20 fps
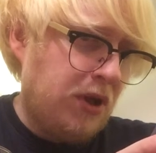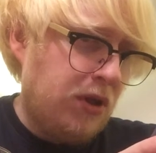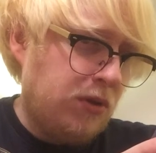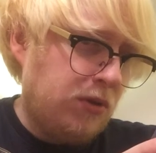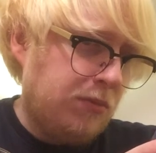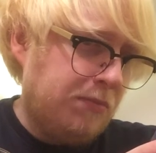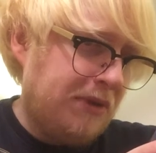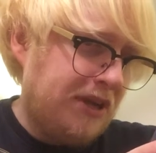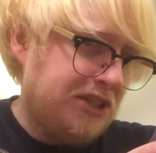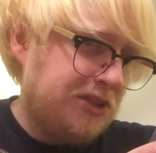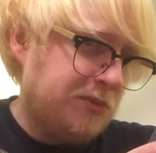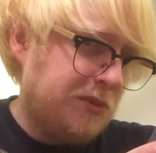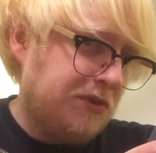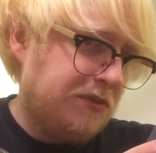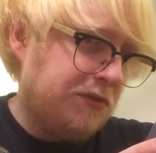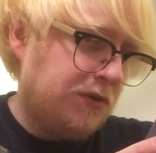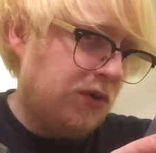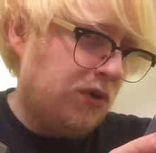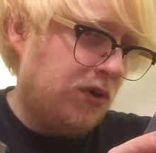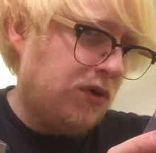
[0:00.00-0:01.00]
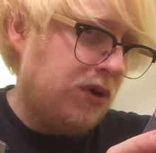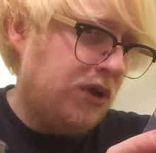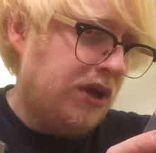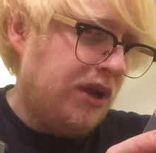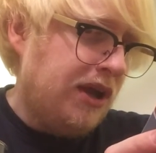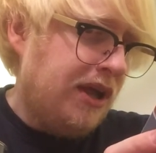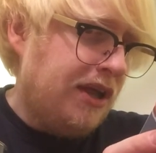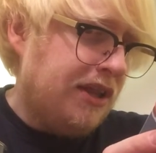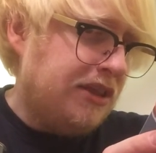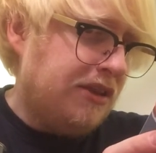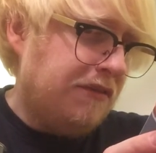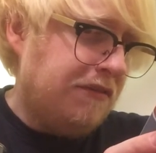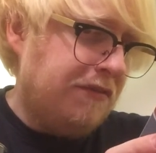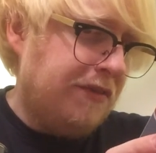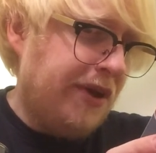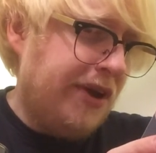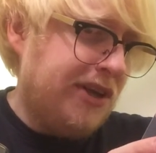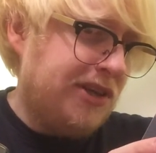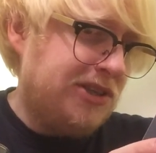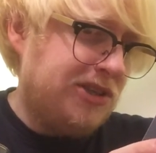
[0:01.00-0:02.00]
bottle, best before the
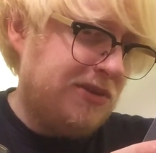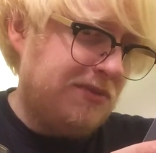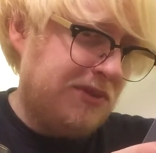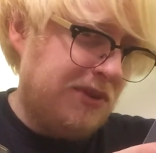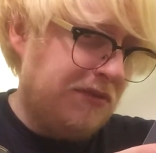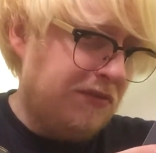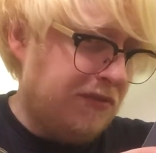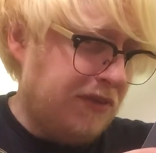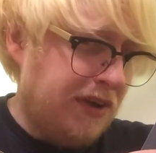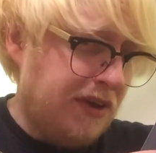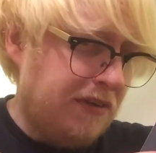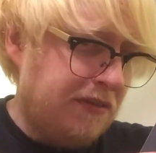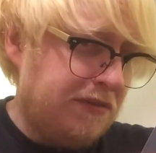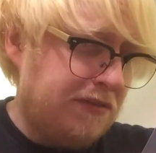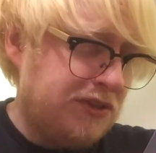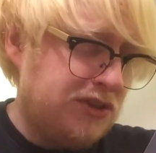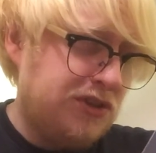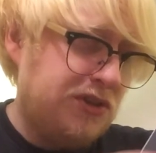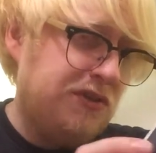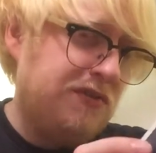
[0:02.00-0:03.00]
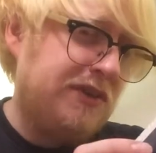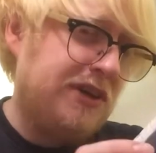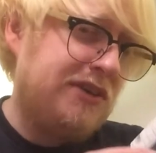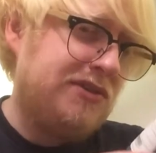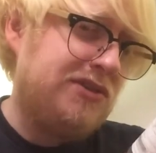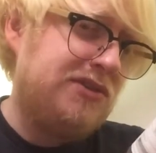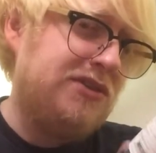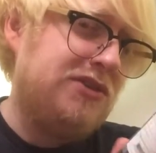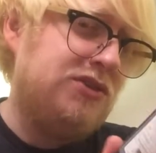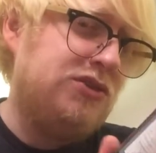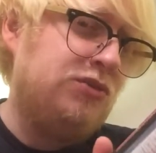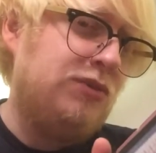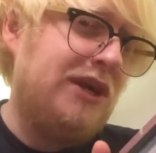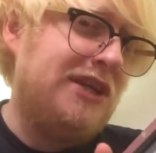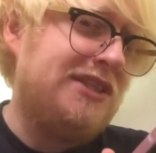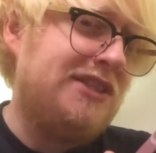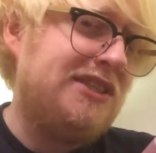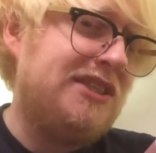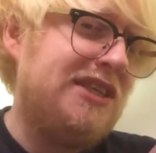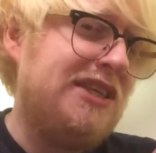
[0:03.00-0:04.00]
1st of the 5th,
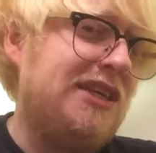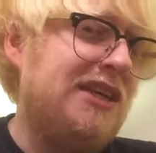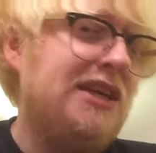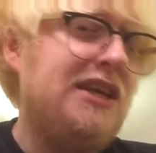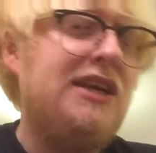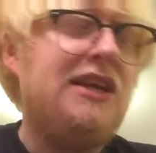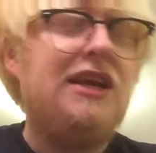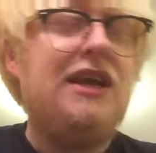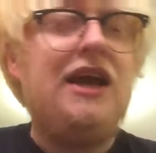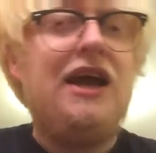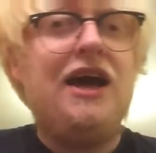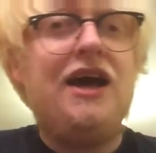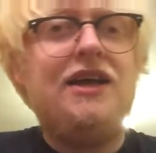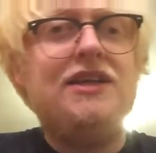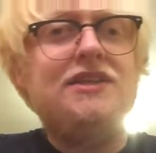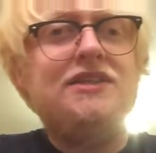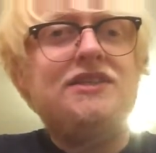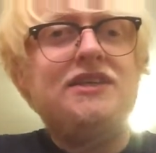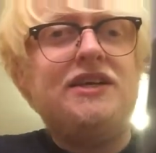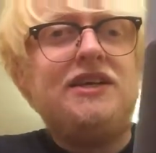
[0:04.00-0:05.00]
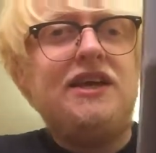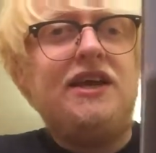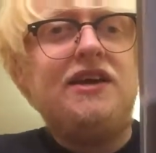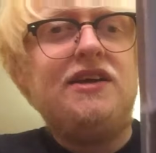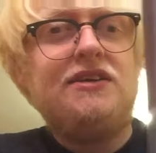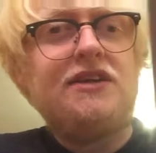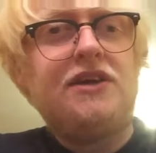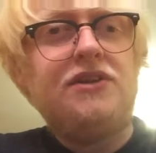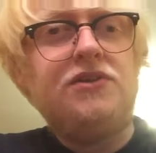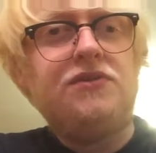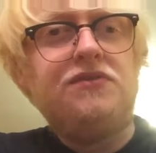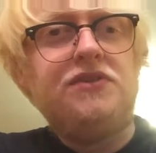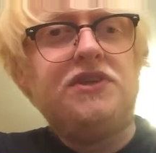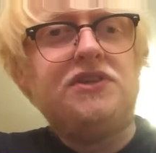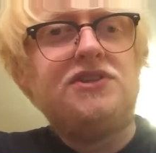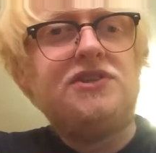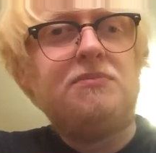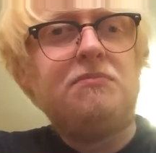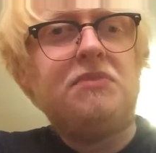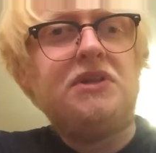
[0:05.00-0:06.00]
2020. And yeah, I love
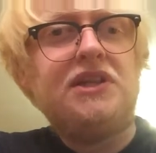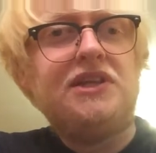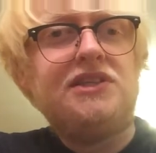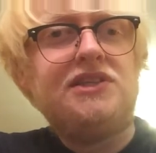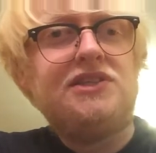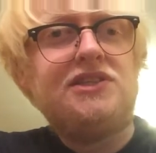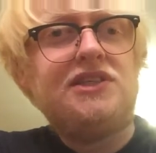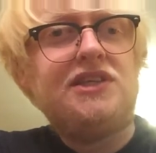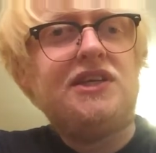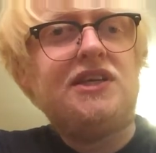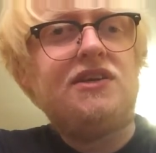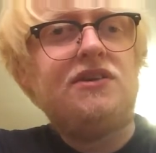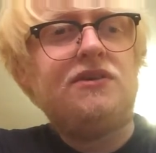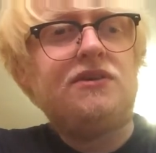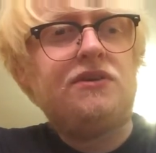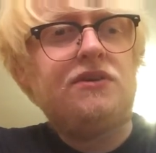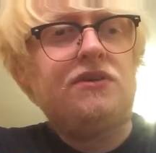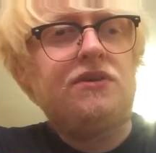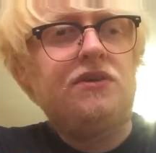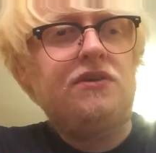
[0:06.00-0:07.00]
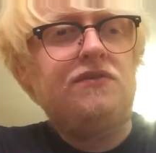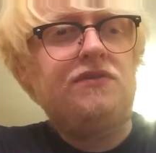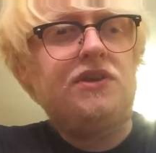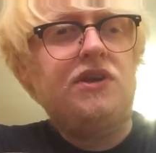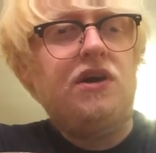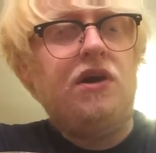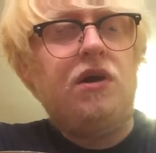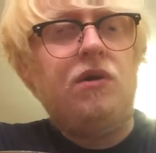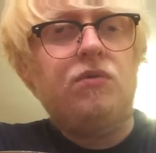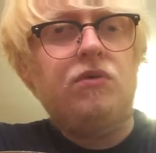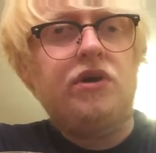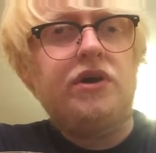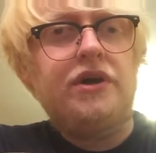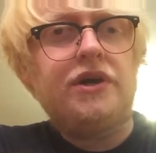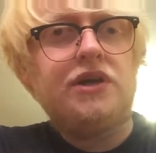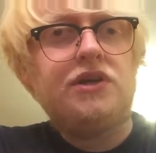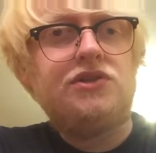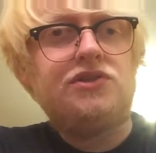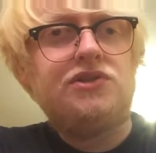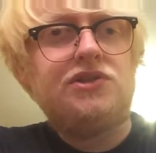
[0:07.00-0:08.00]
the simplicity of the artwork,
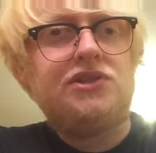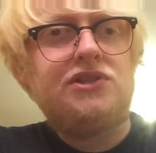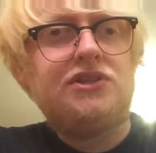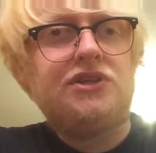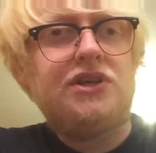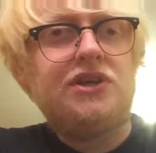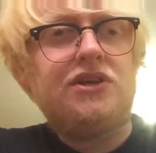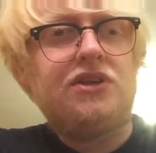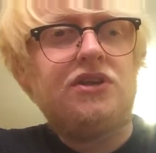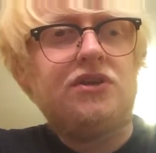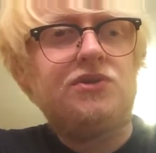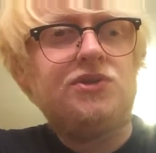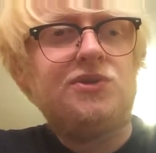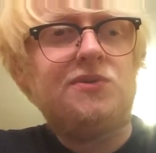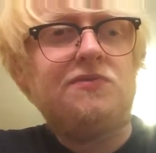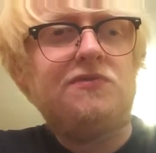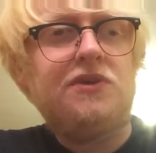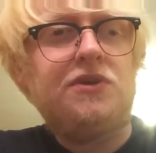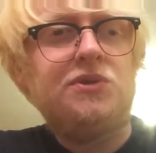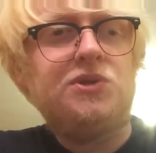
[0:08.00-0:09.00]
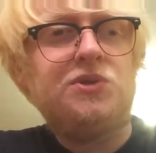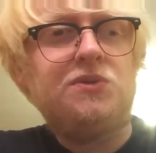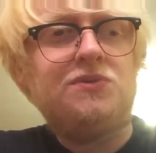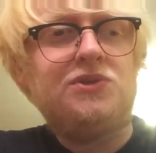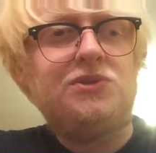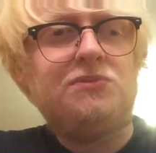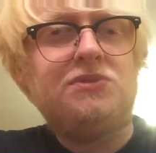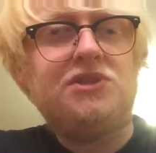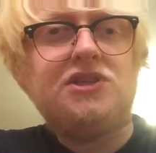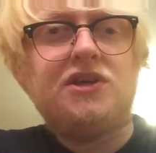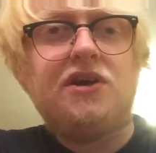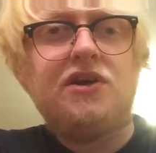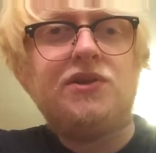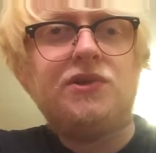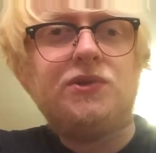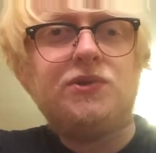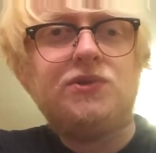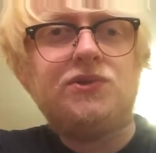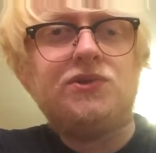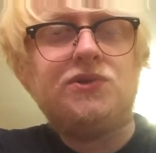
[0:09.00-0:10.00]
just a close-up photo of some
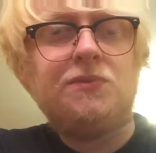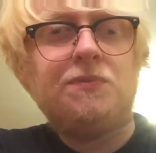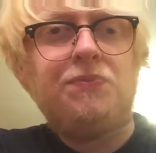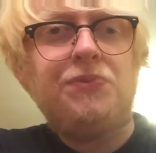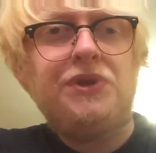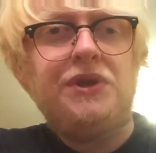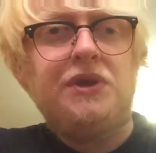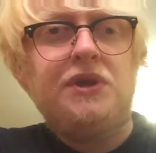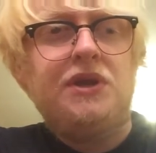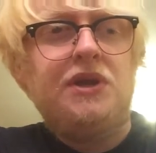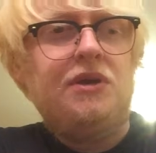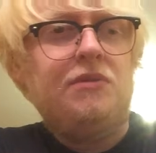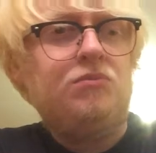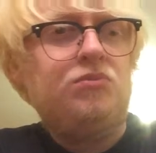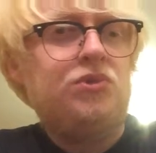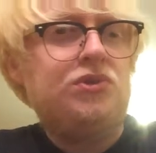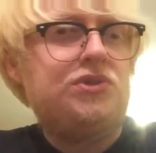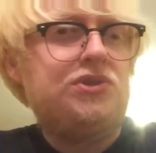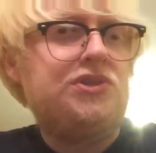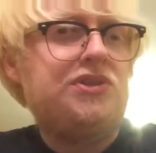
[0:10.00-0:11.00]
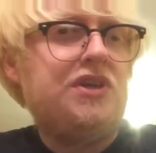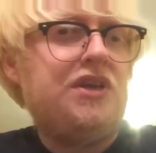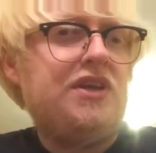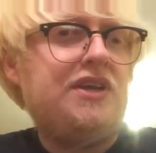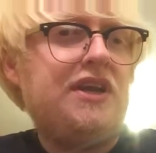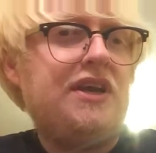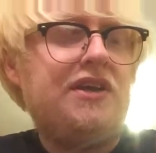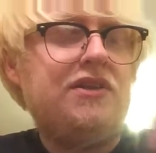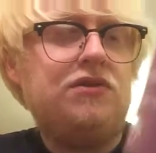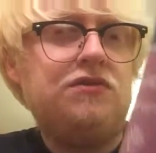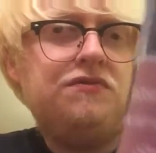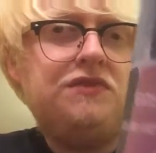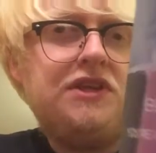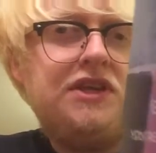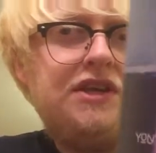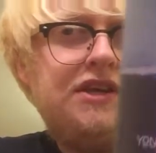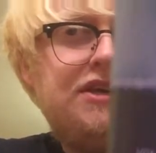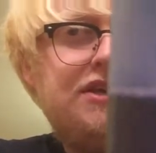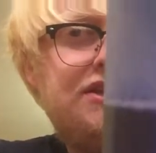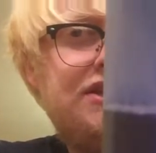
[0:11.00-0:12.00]
tiles. But yeah, I love
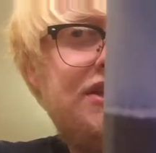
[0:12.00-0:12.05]
the